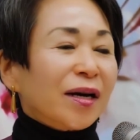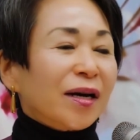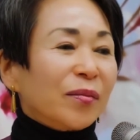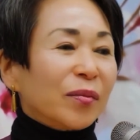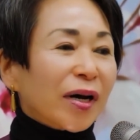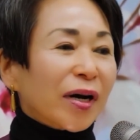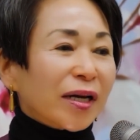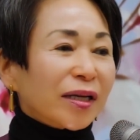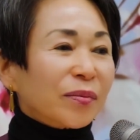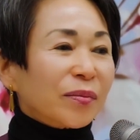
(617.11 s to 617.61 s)

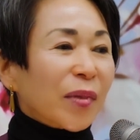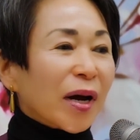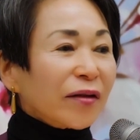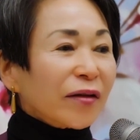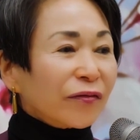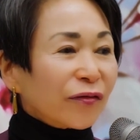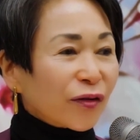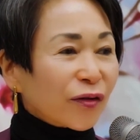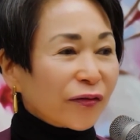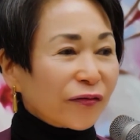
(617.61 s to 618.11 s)
but my
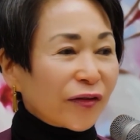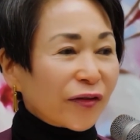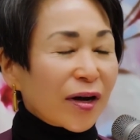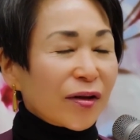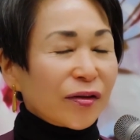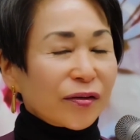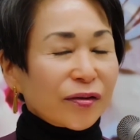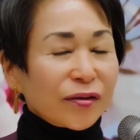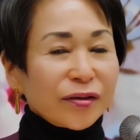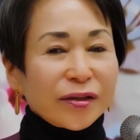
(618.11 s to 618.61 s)

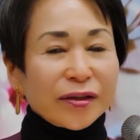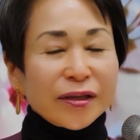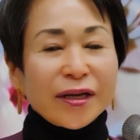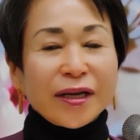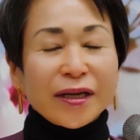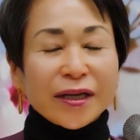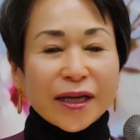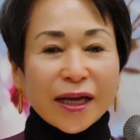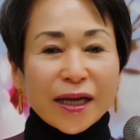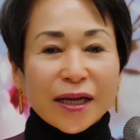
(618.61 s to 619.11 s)
forefathers
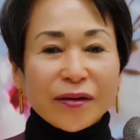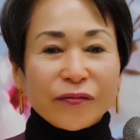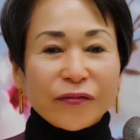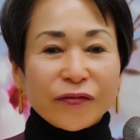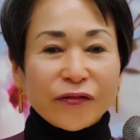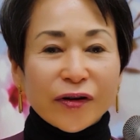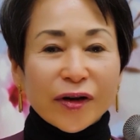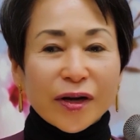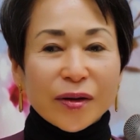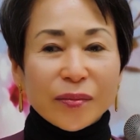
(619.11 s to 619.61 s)
came
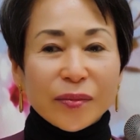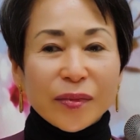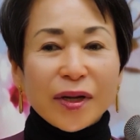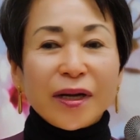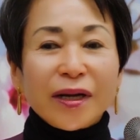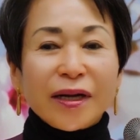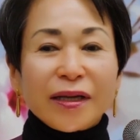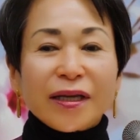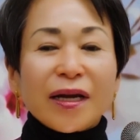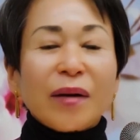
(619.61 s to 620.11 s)
from
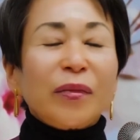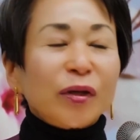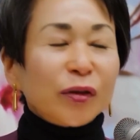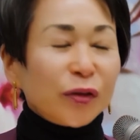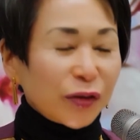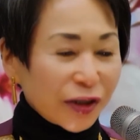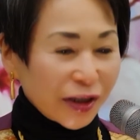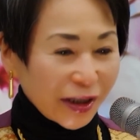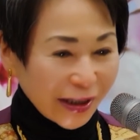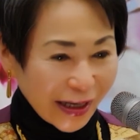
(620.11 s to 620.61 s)

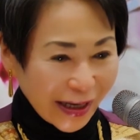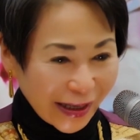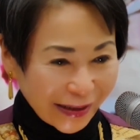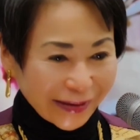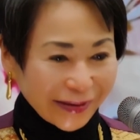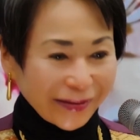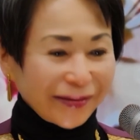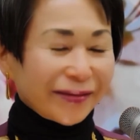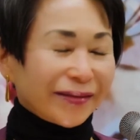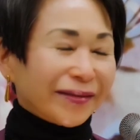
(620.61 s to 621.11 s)

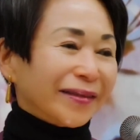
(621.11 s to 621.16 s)
Yamaguchi-ken.